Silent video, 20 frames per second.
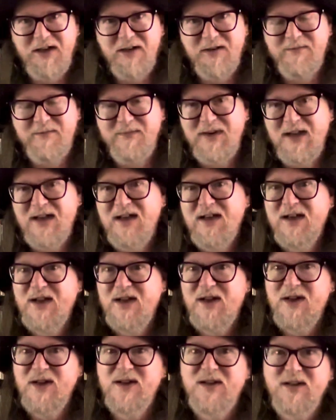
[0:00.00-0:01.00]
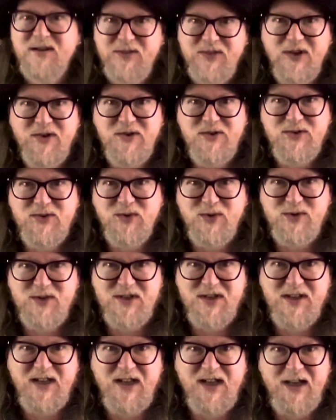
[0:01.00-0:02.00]
and those sorts
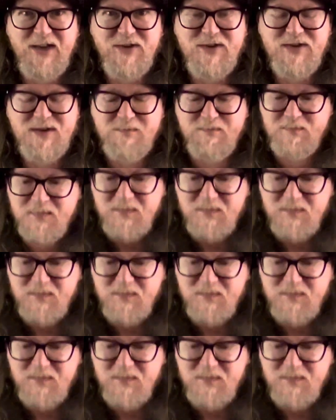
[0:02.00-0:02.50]
of things,